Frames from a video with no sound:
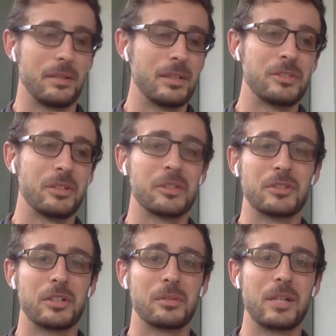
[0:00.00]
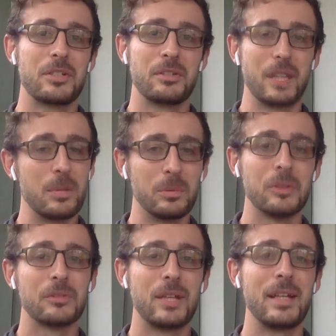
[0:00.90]
this younger generation, they
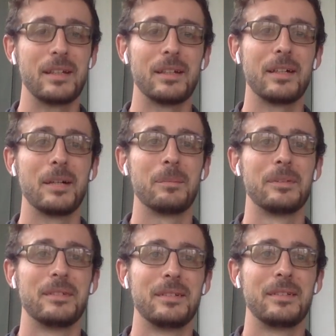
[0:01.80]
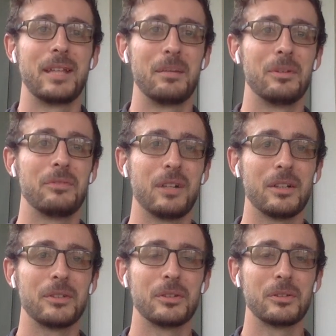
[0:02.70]
will take it up. They will
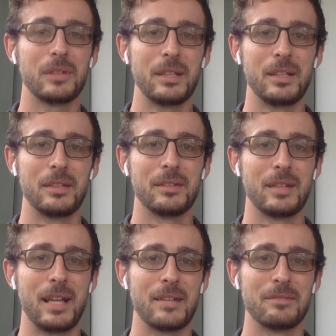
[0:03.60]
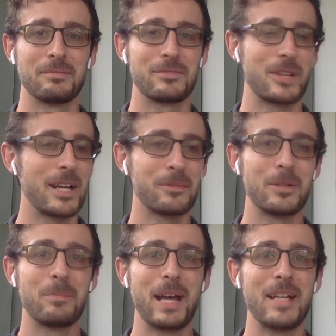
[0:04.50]
follow your lead and try to
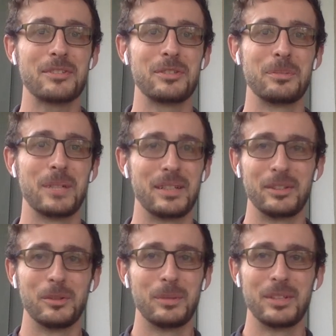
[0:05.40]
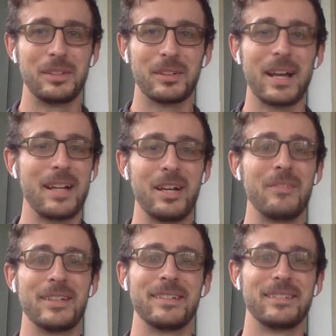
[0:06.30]
run past you, but you'll be glad
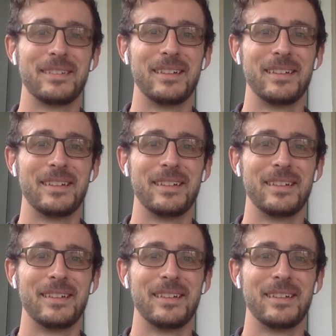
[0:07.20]
of it.